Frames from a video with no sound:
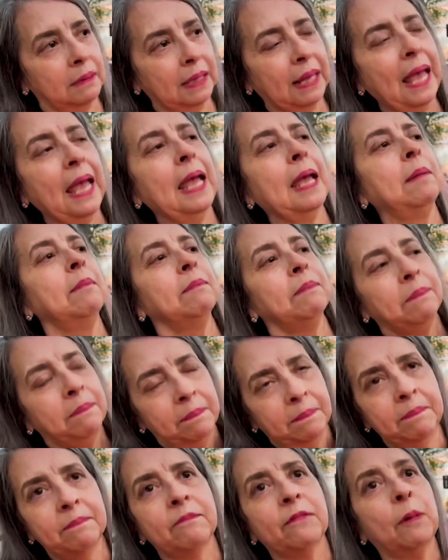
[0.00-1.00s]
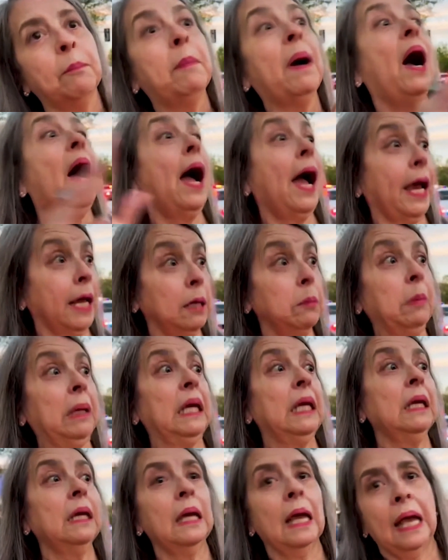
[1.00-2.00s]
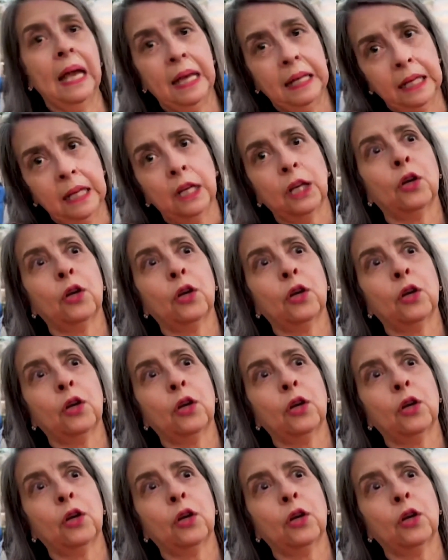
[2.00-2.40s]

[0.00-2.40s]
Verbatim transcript: came from behind me and it